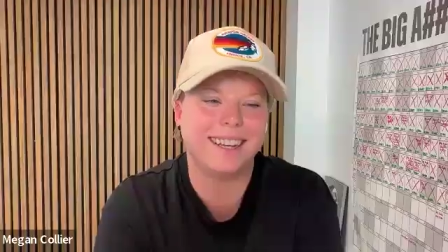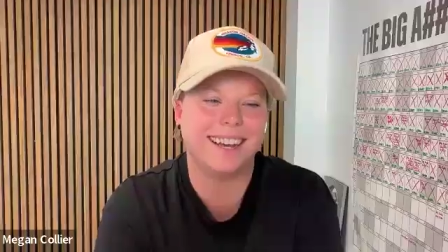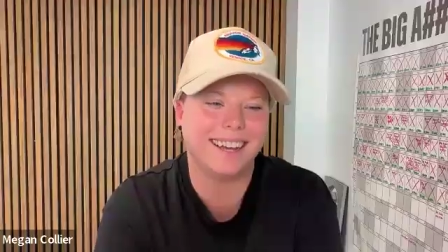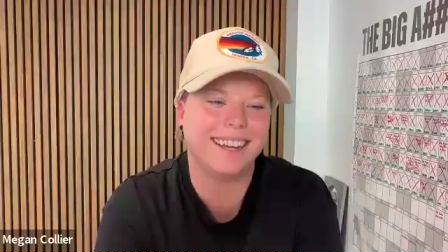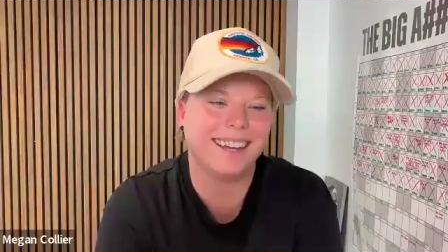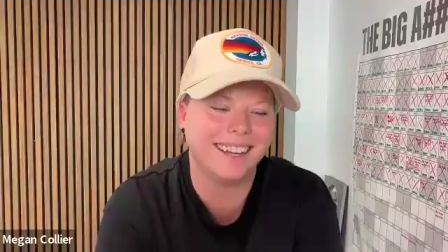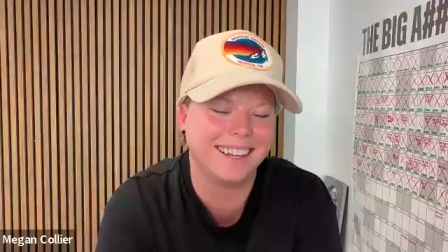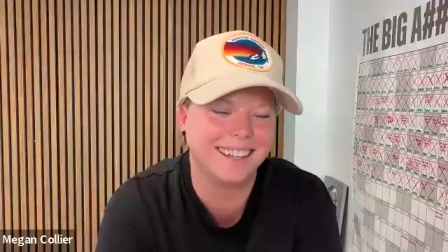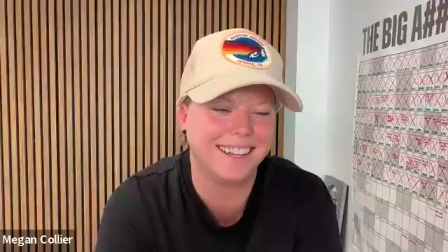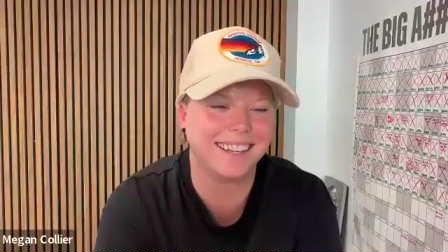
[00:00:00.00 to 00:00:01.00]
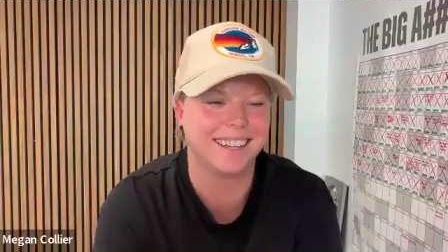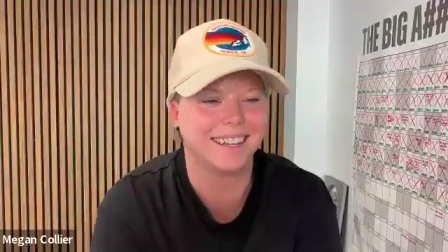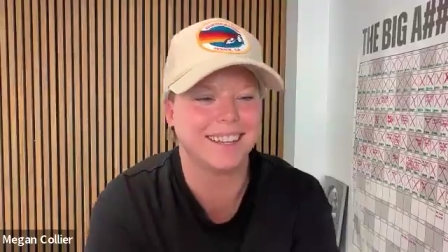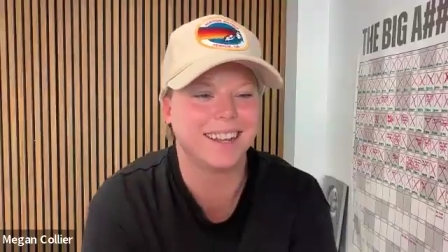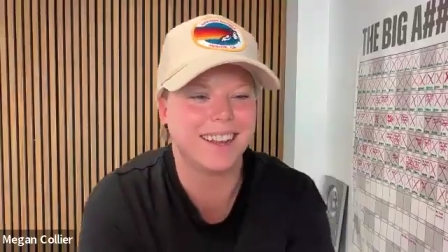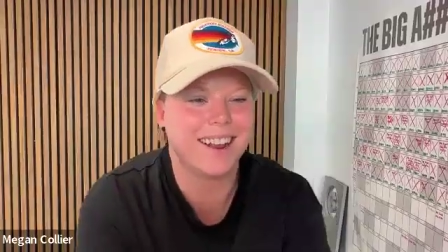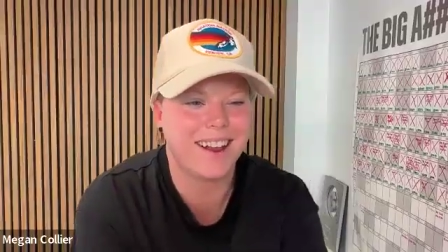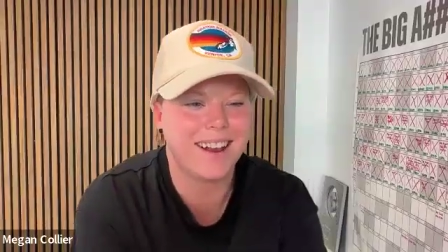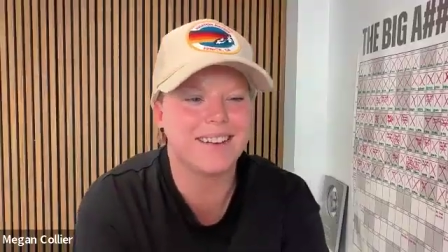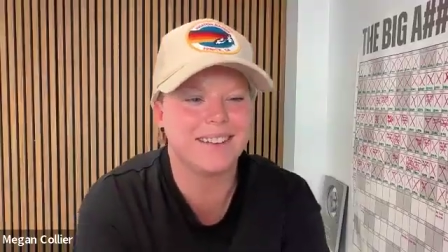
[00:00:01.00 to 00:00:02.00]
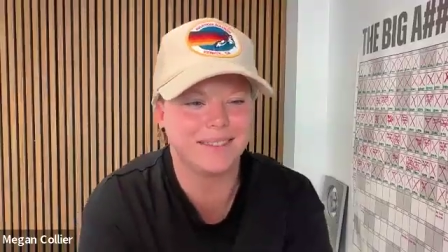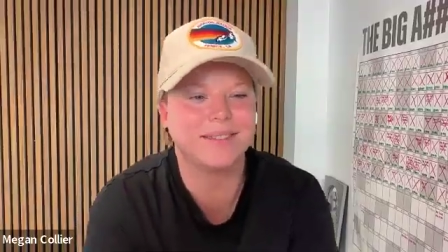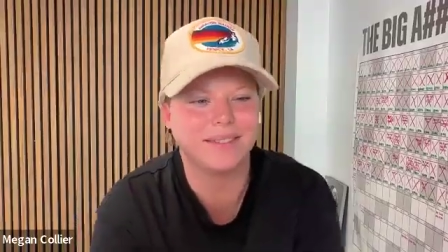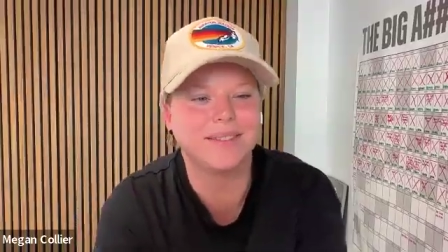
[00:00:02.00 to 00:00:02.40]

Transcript: right? We would go to acting school. We would